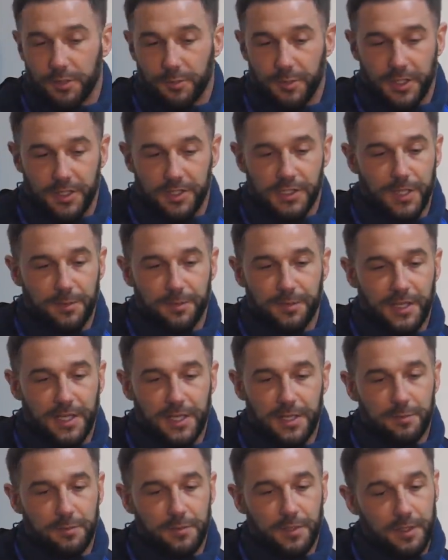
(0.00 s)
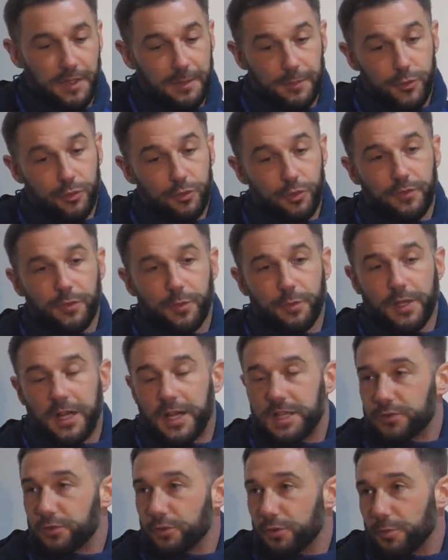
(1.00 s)
But at the same time, I'm sure if you were to
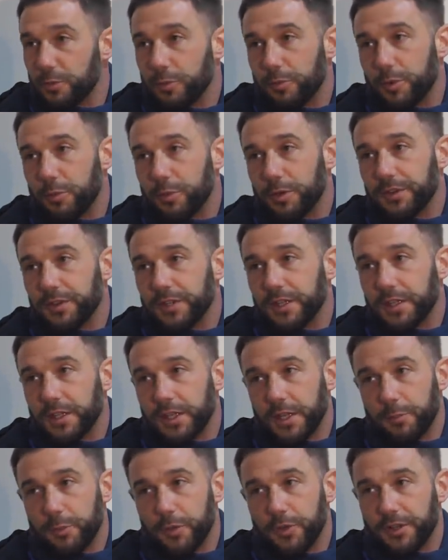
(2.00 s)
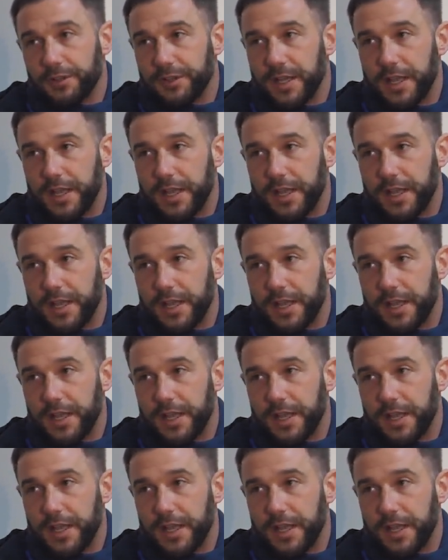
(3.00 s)
ask Tony Mowbray one day like about their